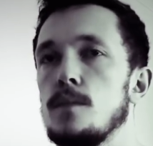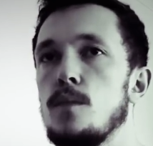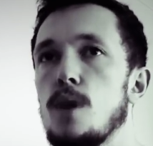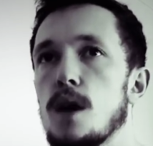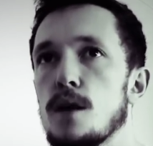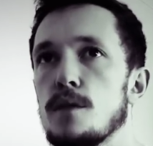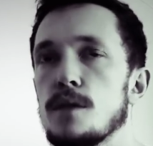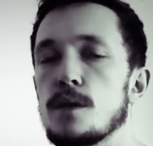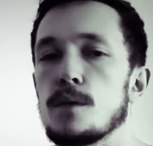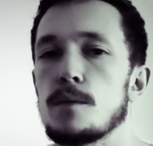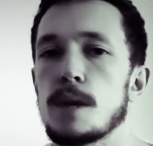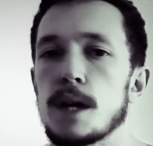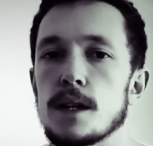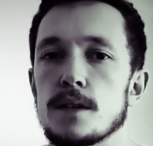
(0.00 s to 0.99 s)
why I feel
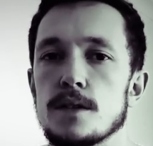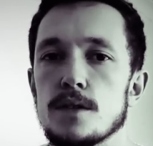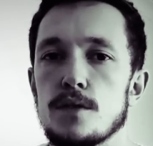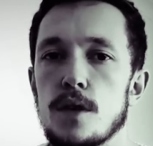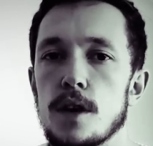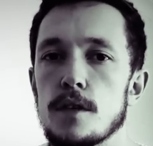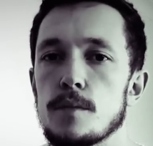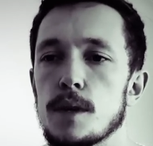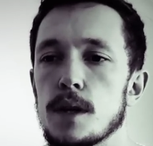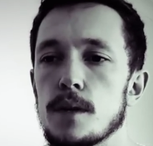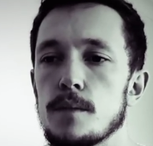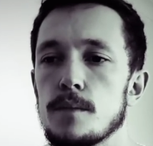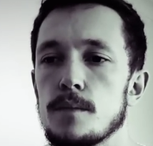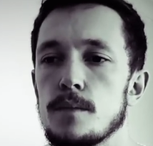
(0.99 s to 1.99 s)
money doesn't drive me,